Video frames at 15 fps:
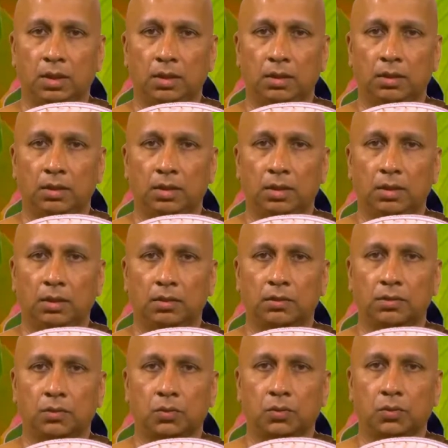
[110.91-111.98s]
and
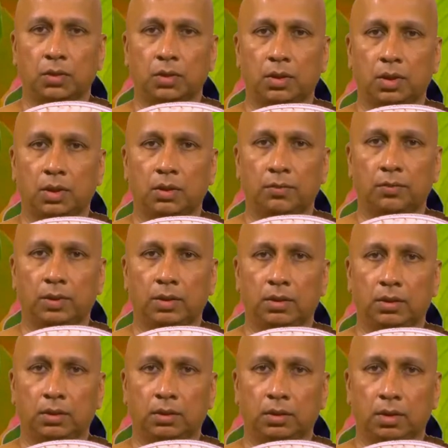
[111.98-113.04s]
and
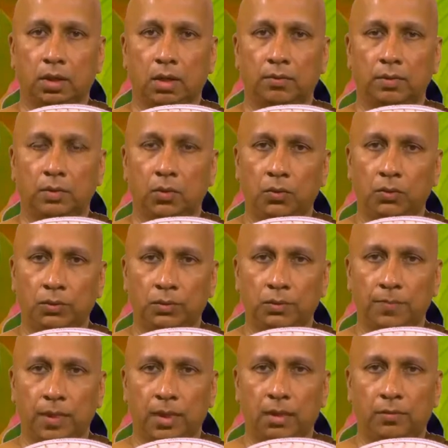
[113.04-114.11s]
with our nose
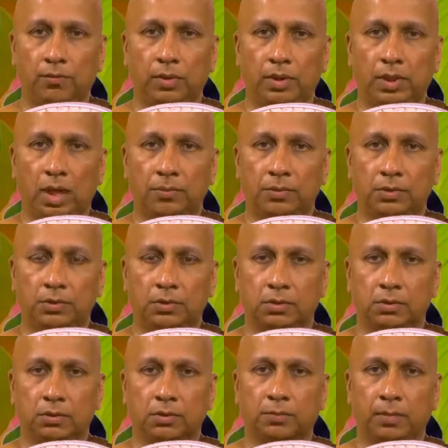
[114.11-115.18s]
we
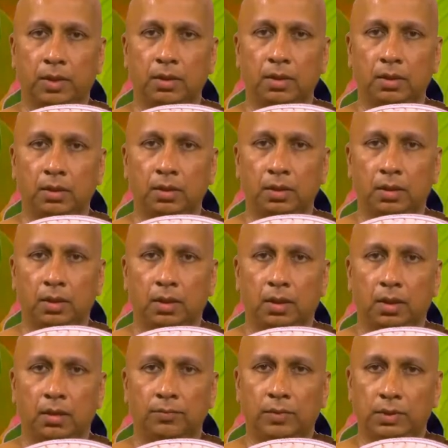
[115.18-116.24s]
capture smell,
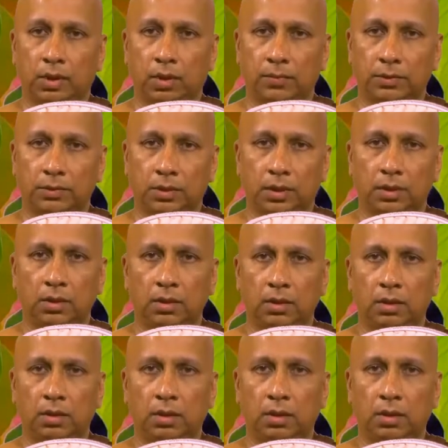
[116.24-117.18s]
and with our skin